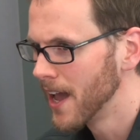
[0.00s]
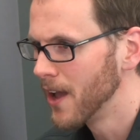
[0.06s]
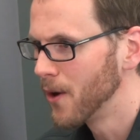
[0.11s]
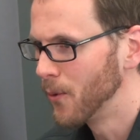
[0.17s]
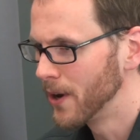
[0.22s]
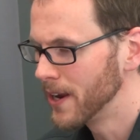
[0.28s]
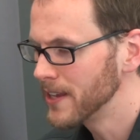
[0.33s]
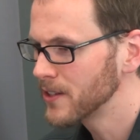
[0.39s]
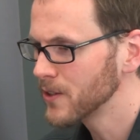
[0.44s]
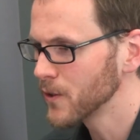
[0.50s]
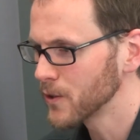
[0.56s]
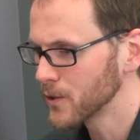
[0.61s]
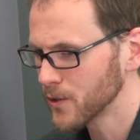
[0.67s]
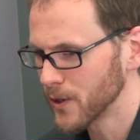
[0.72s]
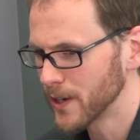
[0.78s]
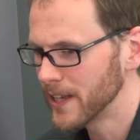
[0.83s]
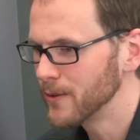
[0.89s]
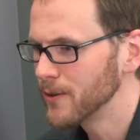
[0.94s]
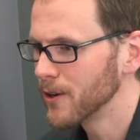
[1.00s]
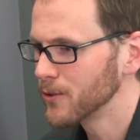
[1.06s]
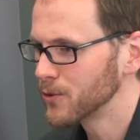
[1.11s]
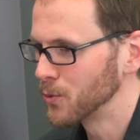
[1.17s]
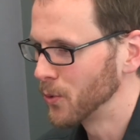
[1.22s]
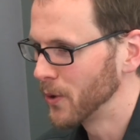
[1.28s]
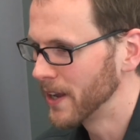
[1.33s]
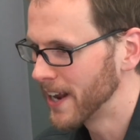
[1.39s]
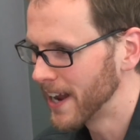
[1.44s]
when he told the story, he would
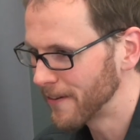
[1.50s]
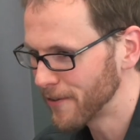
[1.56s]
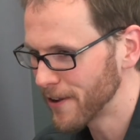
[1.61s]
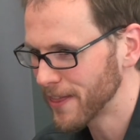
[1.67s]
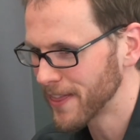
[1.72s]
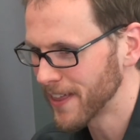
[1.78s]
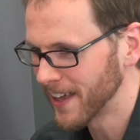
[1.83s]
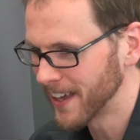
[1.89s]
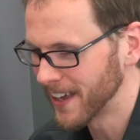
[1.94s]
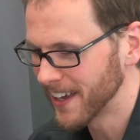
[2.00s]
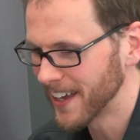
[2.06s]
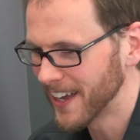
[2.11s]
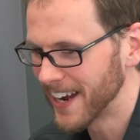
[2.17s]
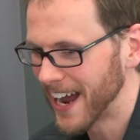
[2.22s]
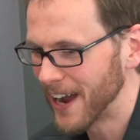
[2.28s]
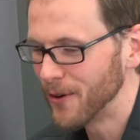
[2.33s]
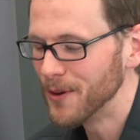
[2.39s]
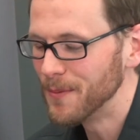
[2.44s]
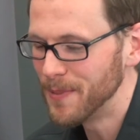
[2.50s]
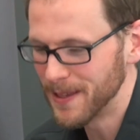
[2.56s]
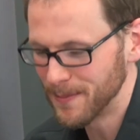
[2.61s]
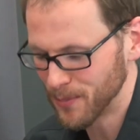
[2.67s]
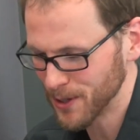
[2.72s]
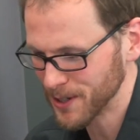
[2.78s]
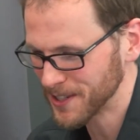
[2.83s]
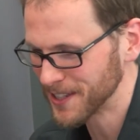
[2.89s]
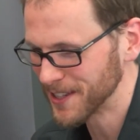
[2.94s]
always win everything. And I would be
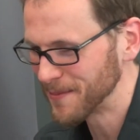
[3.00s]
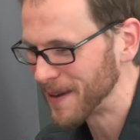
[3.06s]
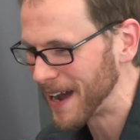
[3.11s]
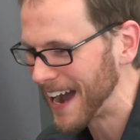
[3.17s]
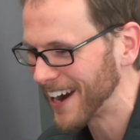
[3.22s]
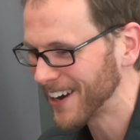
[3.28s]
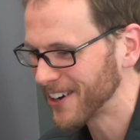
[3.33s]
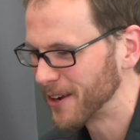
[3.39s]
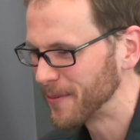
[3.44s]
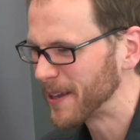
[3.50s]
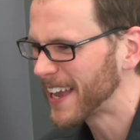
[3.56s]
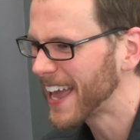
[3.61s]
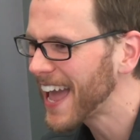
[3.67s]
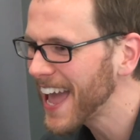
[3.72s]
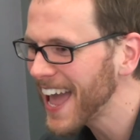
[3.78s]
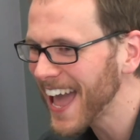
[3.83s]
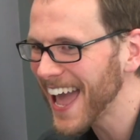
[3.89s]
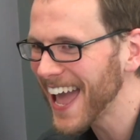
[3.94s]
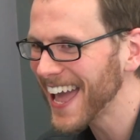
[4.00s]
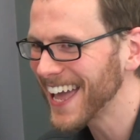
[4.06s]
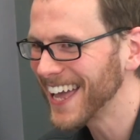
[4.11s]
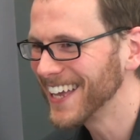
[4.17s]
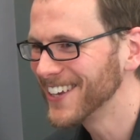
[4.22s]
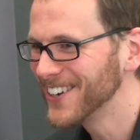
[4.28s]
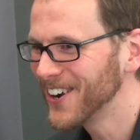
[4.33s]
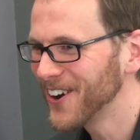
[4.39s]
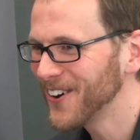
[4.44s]
pushed in the background, like, hey,
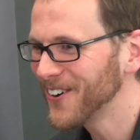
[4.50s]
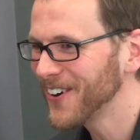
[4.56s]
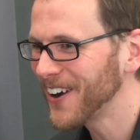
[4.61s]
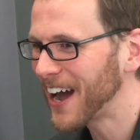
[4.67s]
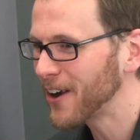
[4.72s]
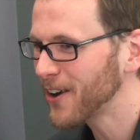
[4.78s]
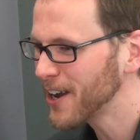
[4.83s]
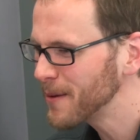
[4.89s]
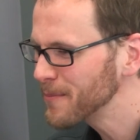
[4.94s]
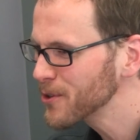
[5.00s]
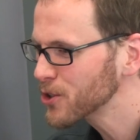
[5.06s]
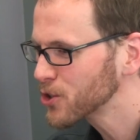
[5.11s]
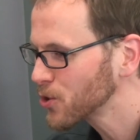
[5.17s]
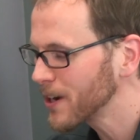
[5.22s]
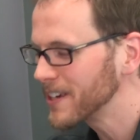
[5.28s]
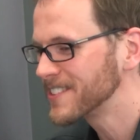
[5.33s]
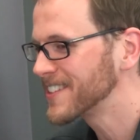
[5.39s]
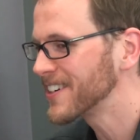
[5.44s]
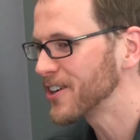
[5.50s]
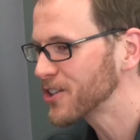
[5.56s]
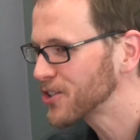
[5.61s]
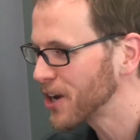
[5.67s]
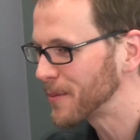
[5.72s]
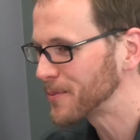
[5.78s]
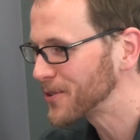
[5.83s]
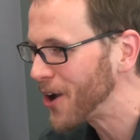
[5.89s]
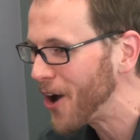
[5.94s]
hey, you know, how come your
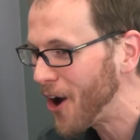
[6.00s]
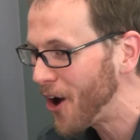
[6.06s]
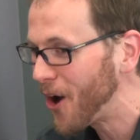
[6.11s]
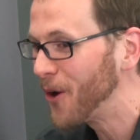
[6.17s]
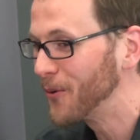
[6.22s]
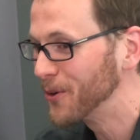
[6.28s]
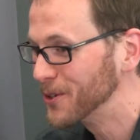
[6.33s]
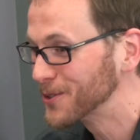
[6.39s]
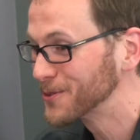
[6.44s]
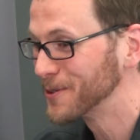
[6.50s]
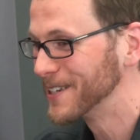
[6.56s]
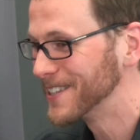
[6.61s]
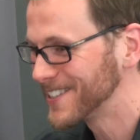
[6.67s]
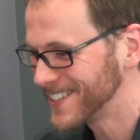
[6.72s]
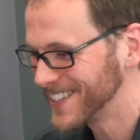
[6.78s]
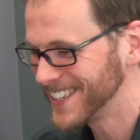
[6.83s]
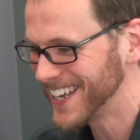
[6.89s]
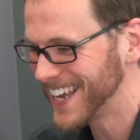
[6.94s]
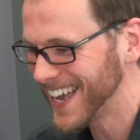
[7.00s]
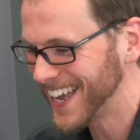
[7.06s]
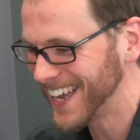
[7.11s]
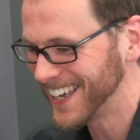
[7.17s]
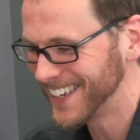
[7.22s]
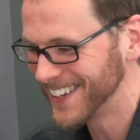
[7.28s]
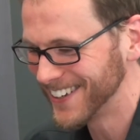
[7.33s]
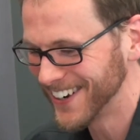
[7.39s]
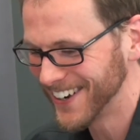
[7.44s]
Triceratops always wins the
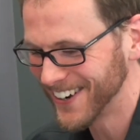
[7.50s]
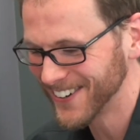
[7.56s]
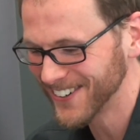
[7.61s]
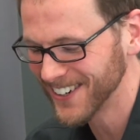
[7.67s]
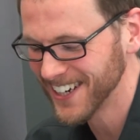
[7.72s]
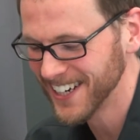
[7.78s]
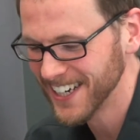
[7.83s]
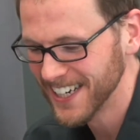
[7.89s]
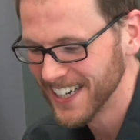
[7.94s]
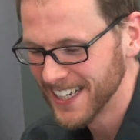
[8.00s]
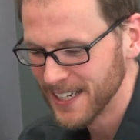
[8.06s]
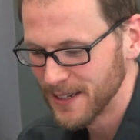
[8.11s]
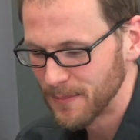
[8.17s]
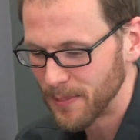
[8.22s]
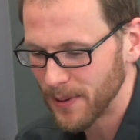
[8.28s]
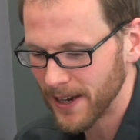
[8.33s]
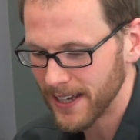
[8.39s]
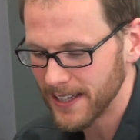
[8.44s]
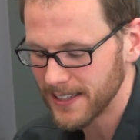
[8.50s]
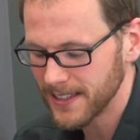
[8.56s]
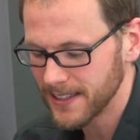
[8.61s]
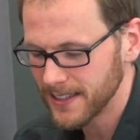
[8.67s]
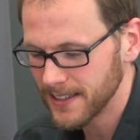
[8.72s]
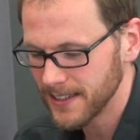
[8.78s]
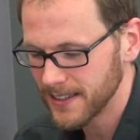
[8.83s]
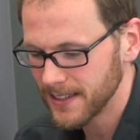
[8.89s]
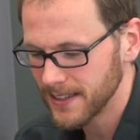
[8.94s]
day, you know? But
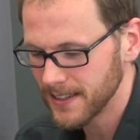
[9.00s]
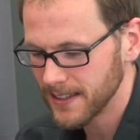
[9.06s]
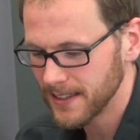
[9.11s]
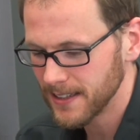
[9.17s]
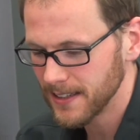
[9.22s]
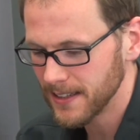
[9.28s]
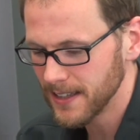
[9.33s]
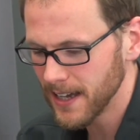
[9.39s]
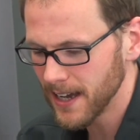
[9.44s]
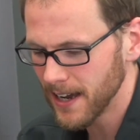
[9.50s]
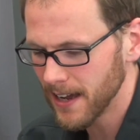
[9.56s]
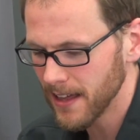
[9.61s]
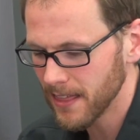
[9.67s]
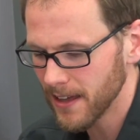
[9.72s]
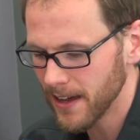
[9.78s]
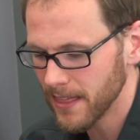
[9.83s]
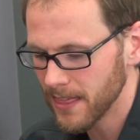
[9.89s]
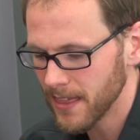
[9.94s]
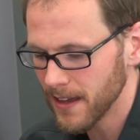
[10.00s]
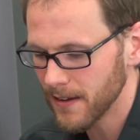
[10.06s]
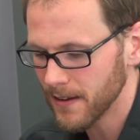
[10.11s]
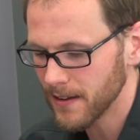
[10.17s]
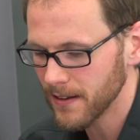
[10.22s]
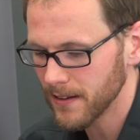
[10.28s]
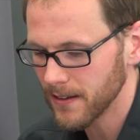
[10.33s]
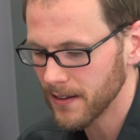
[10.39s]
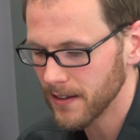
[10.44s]
yeah, I, th I
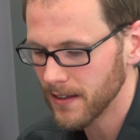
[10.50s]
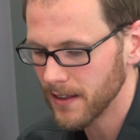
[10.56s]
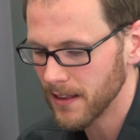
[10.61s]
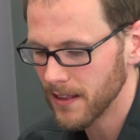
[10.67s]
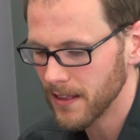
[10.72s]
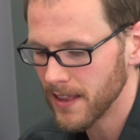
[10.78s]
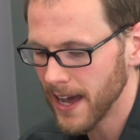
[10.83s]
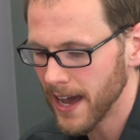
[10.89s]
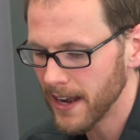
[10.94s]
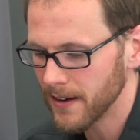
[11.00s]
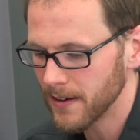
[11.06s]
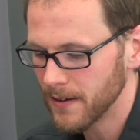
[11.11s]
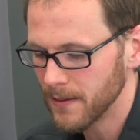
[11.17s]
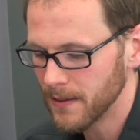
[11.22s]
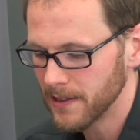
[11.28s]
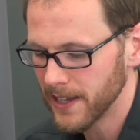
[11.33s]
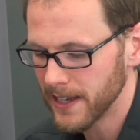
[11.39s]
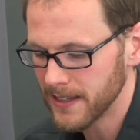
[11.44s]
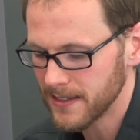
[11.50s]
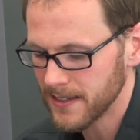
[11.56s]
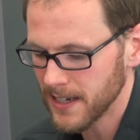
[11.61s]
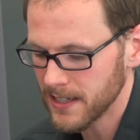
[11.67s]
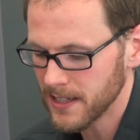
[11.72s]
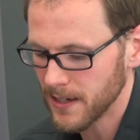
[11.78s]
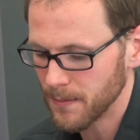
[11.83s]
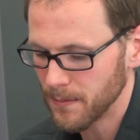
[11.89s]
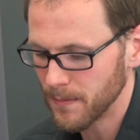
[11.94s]
think that laid
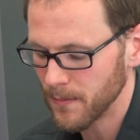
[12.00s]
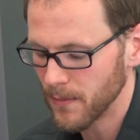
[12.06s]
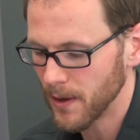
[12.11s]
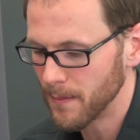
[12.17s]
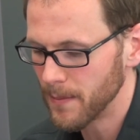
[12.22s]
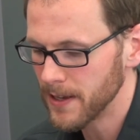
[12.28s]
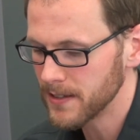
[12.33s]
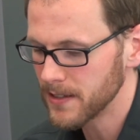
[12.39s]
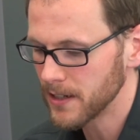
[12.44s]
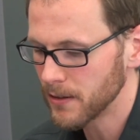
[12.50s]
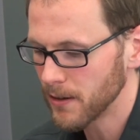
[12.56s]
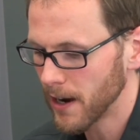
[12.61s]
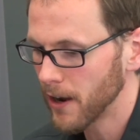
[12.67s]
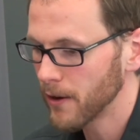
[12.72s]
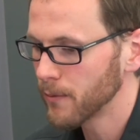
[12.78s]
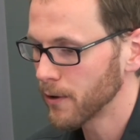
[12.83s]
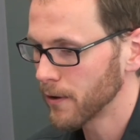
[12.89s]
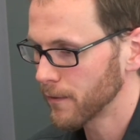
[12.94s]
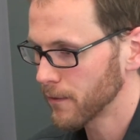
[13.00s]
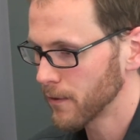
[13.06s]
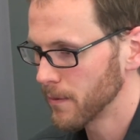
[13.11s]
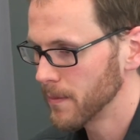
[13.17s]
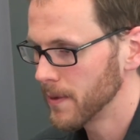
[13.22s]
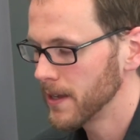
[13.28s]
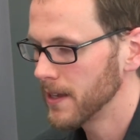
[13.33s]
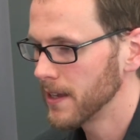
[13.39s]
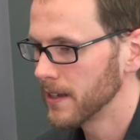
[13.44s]
such an amazing groundwork for
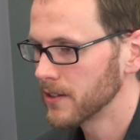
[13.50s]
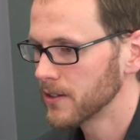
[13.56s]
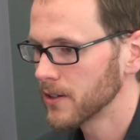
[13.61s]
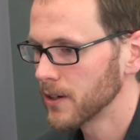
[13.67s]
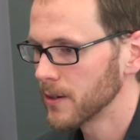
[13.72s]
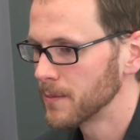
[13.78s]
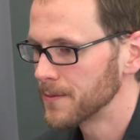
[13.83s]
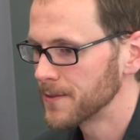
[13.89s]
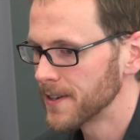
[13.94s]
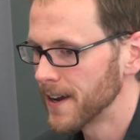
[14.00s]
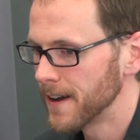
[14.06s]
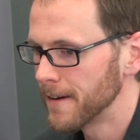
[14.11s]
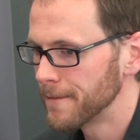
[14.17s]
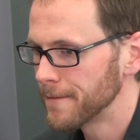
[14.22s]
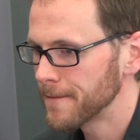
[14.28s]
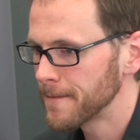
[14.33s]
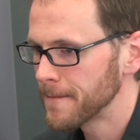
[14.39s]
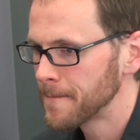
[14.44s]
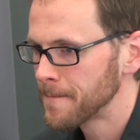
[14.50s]
me in terms of